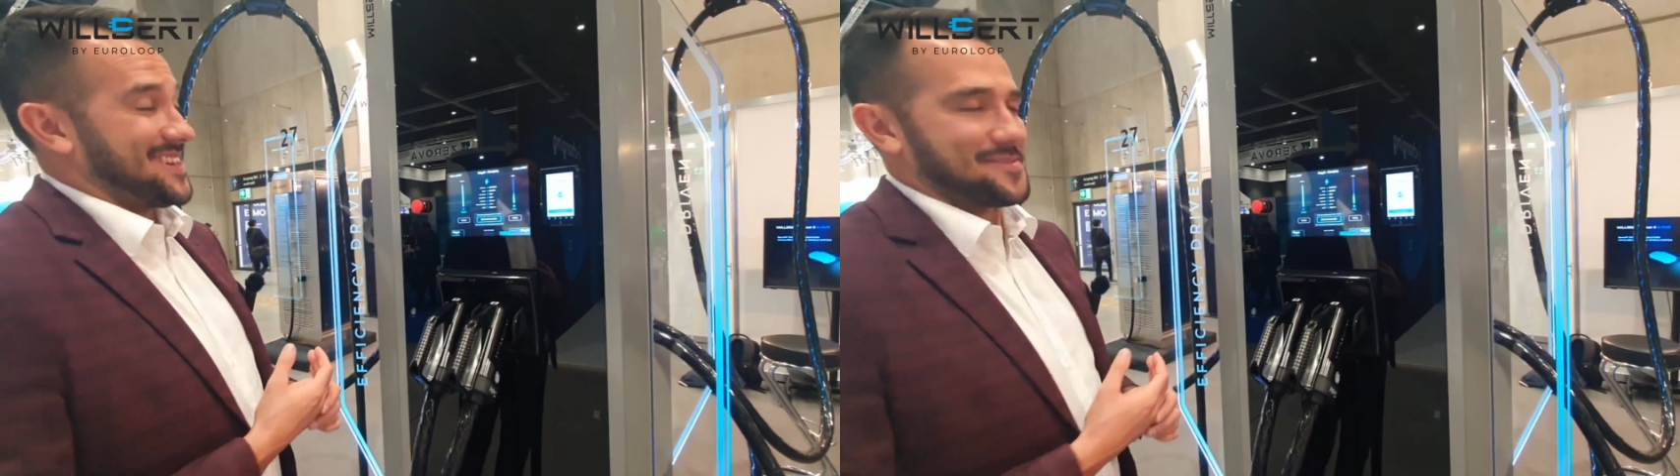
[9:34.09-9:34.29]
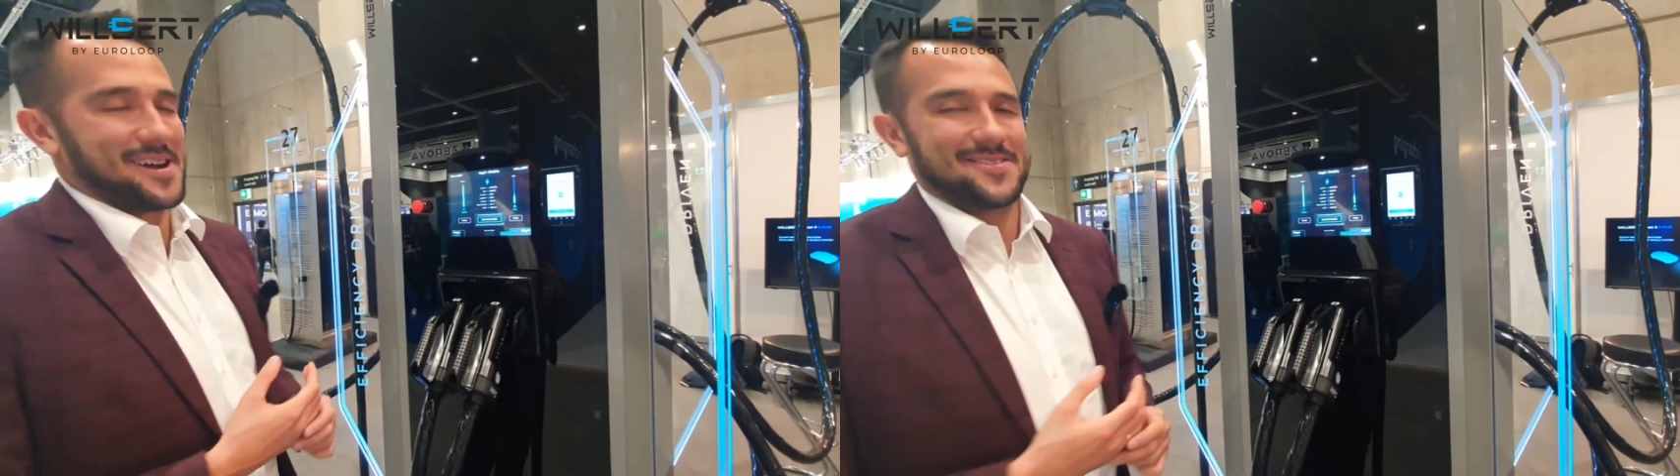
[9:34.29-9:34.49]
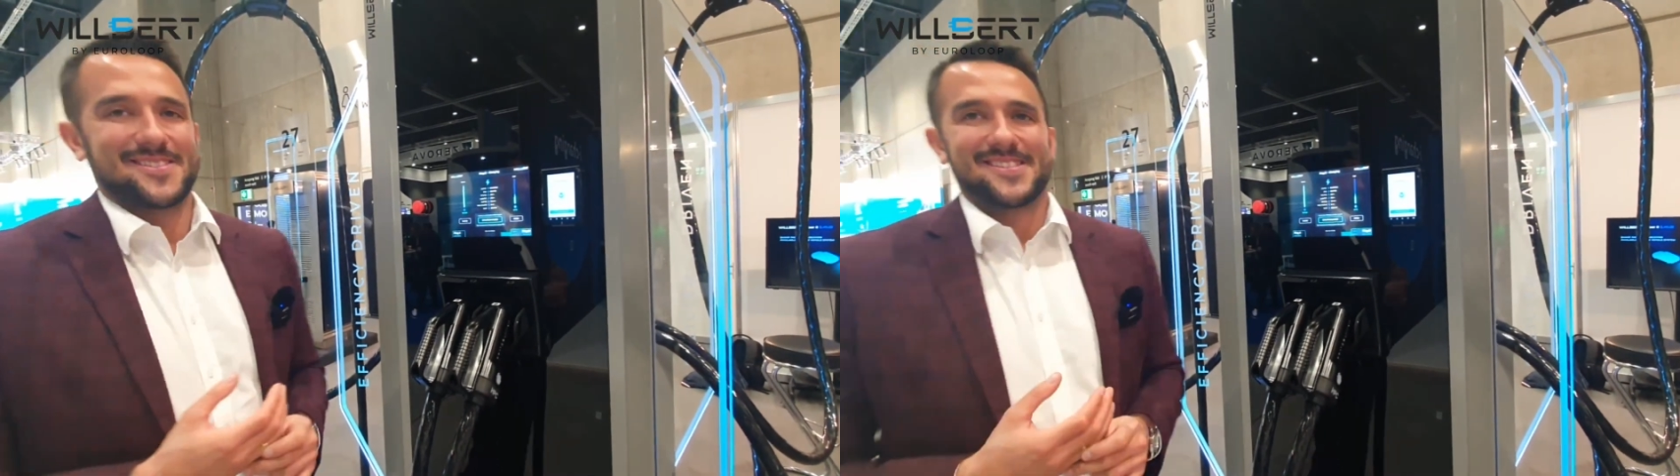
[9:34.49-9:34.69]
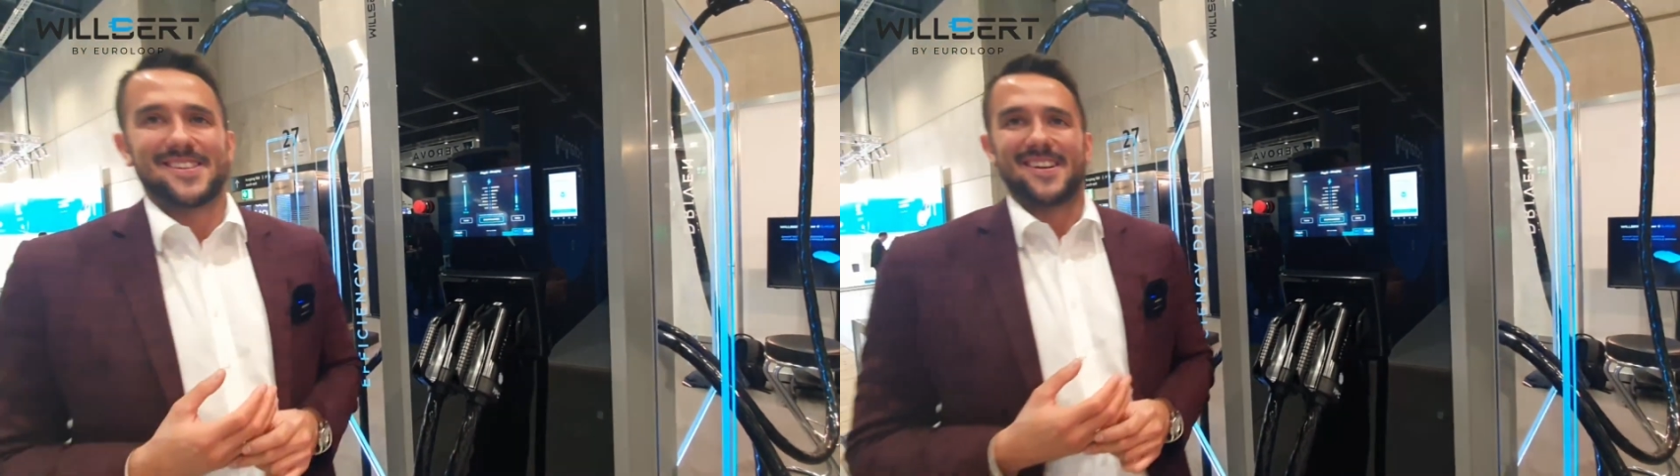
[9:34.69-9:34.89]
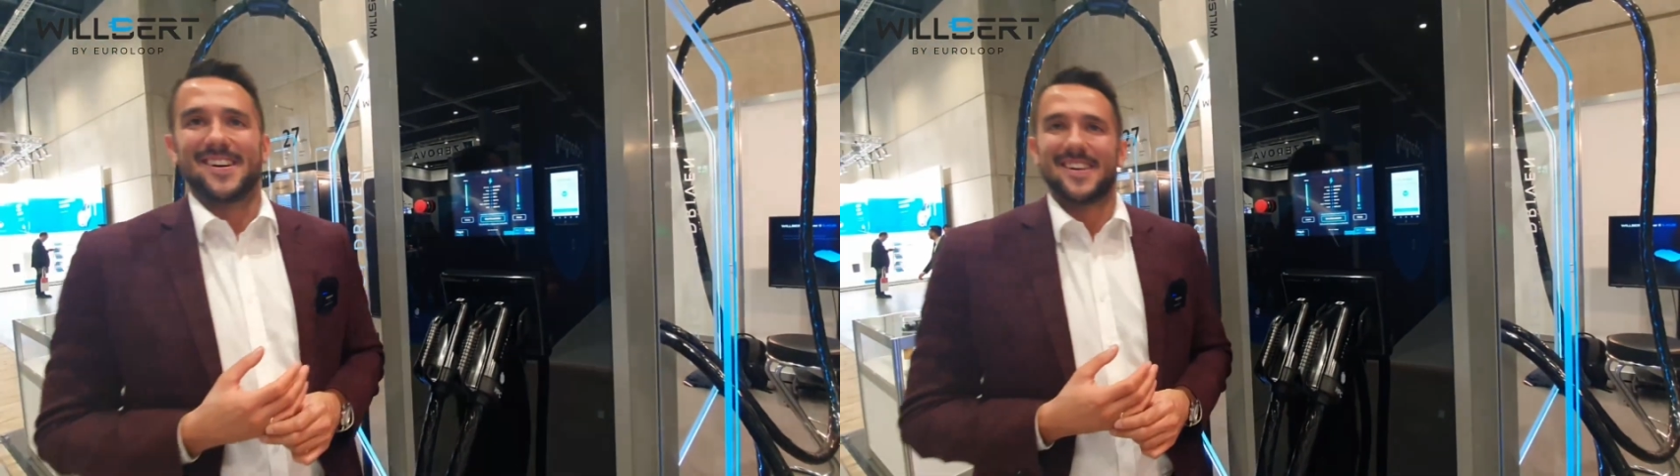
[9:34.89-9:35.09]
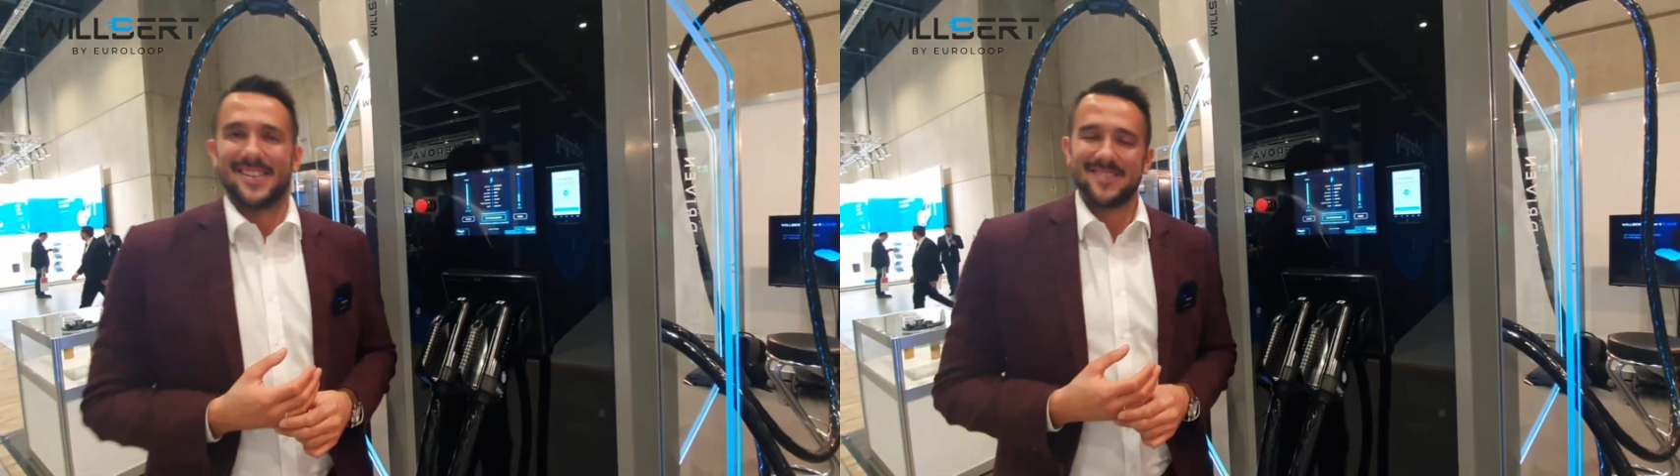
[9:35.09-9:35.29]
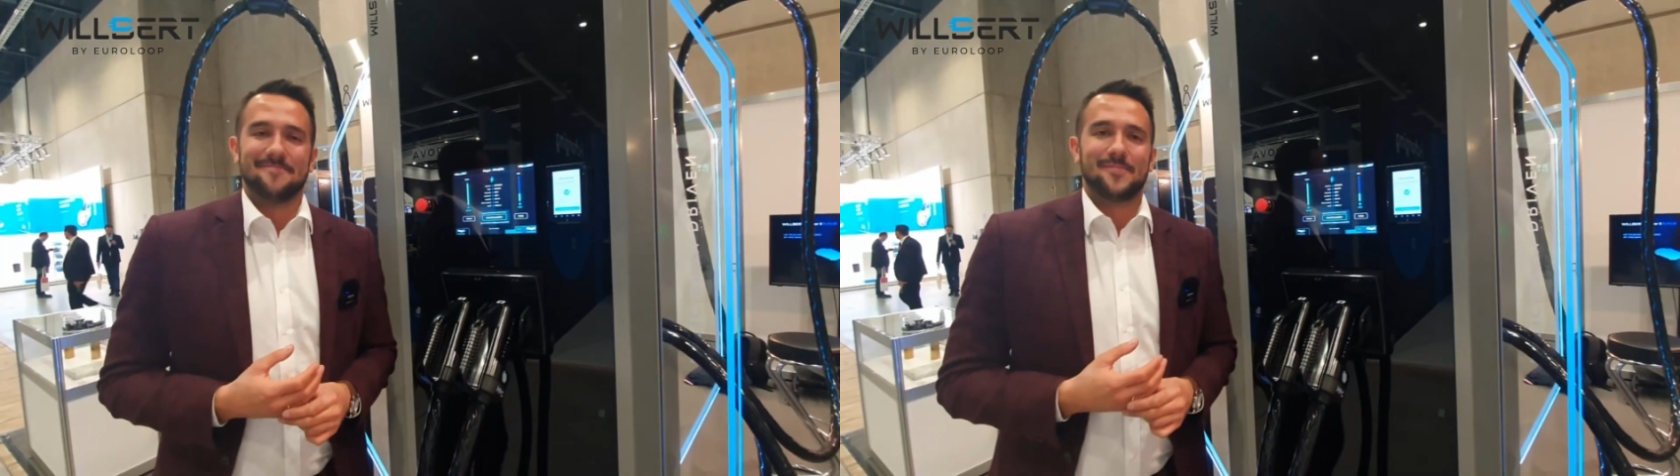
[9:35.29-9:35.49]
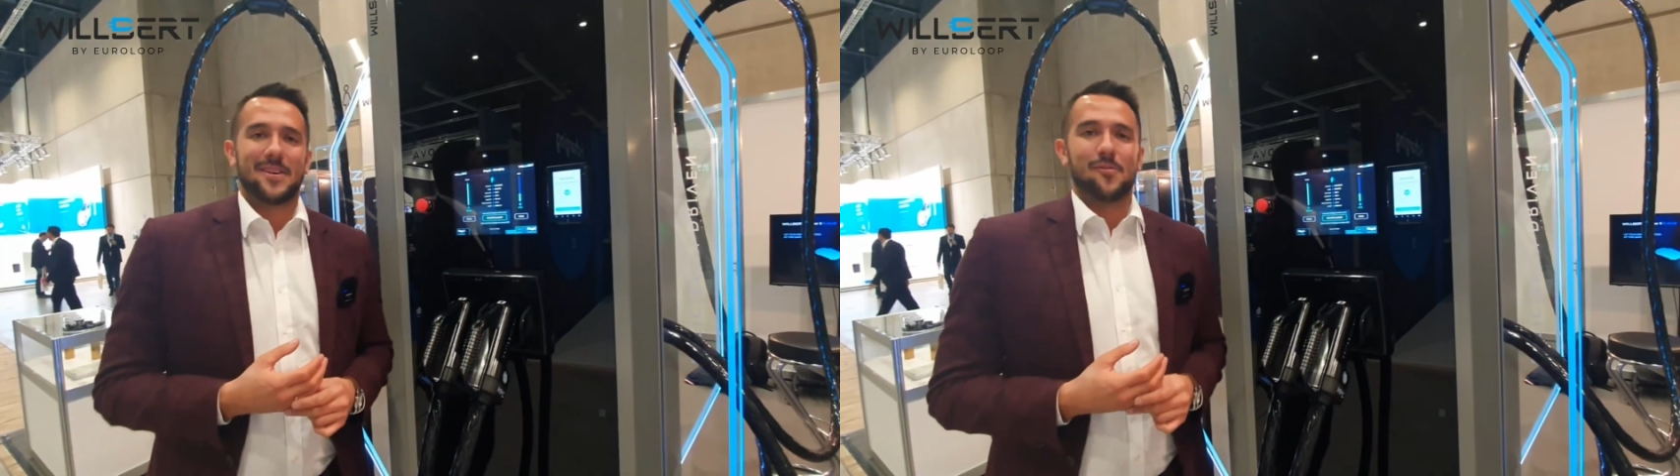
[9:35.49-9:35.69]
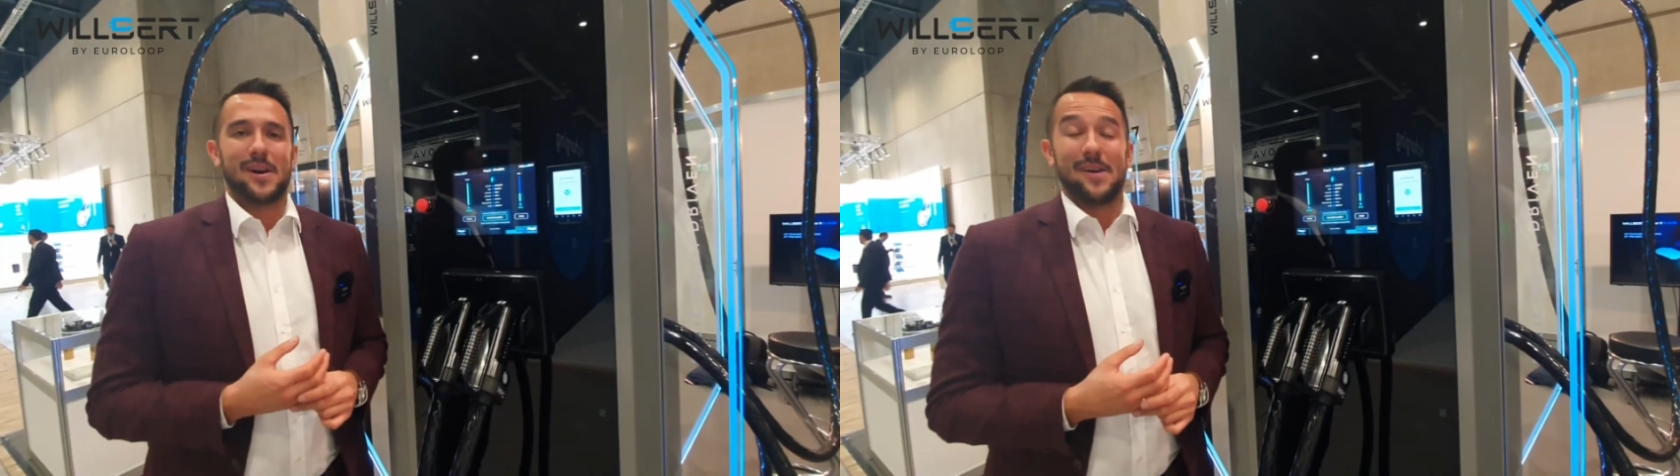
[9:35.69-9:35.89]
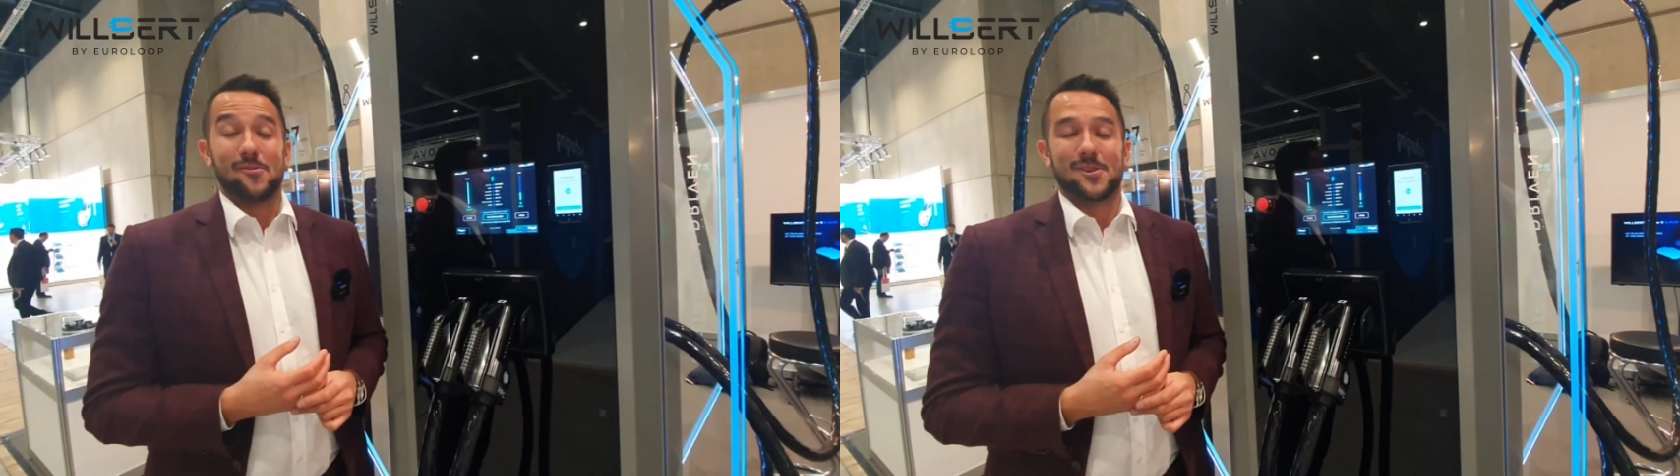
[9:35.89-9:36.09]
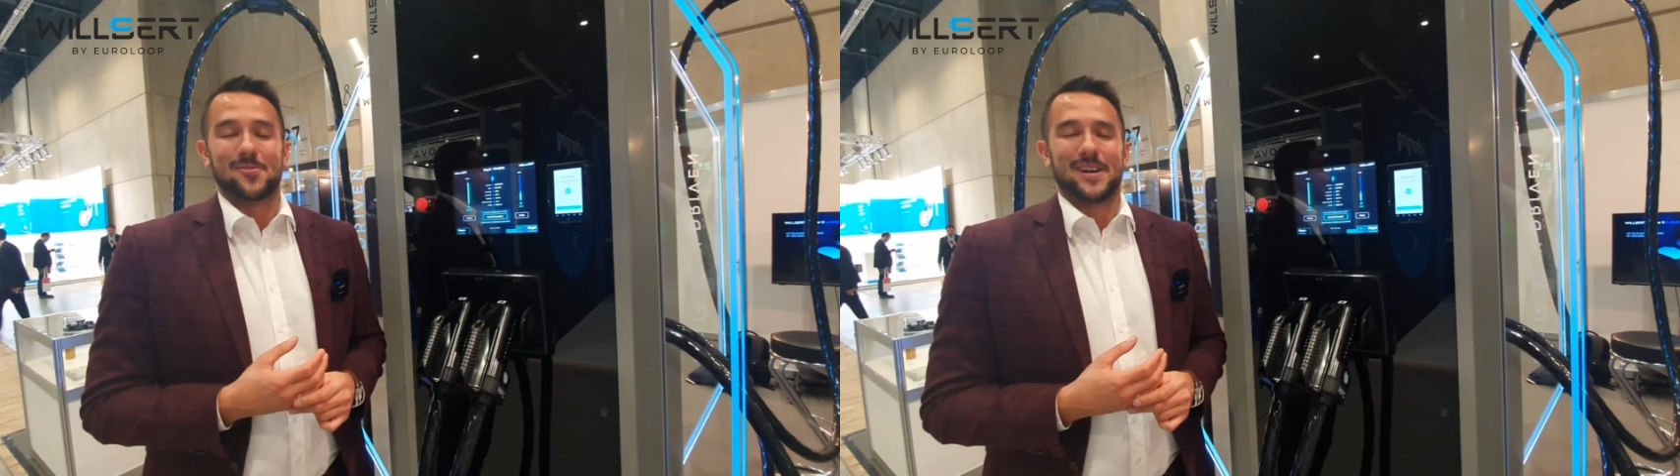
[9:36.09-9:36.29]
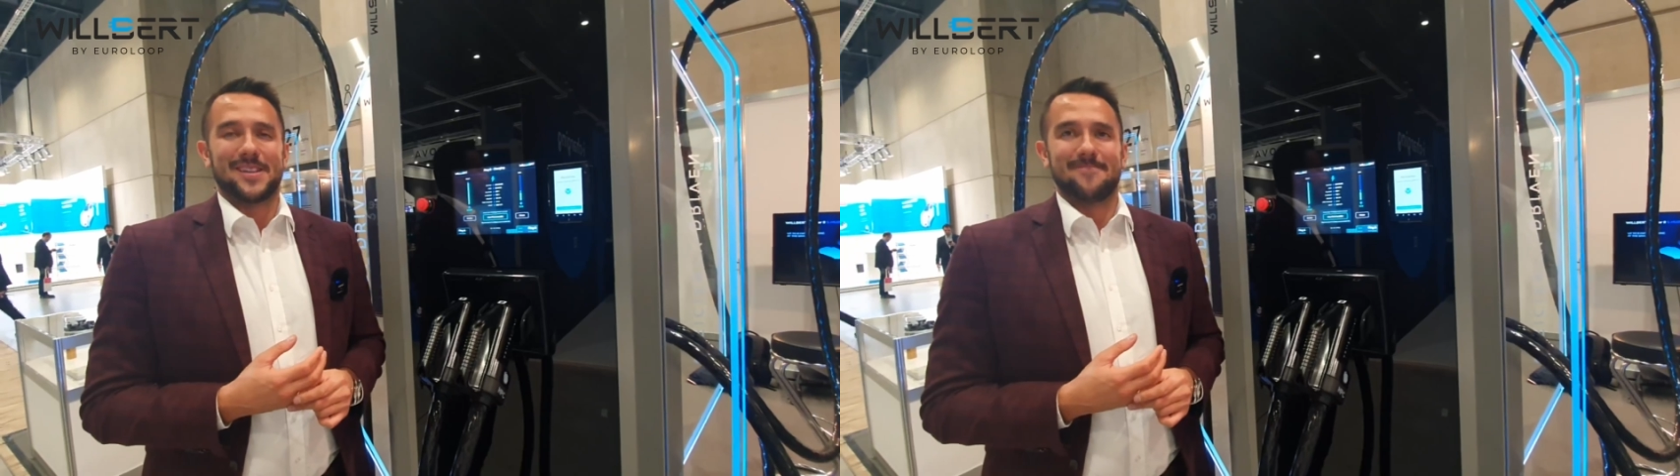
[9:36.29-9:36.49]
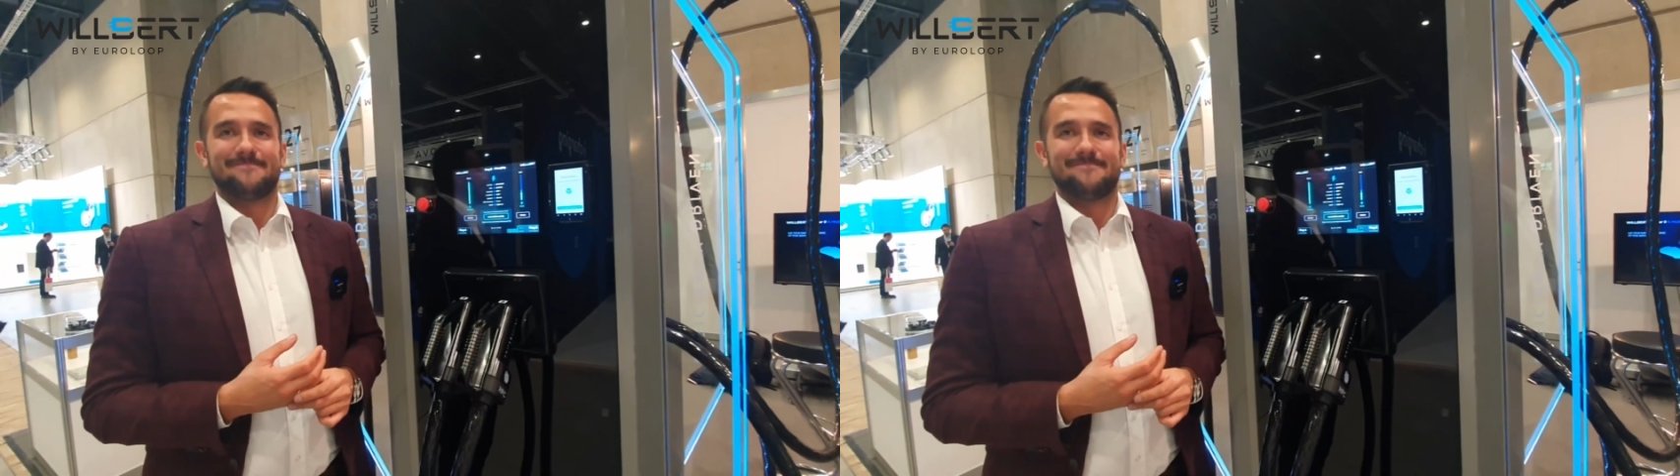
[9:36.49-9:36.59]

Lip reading: around worldwide.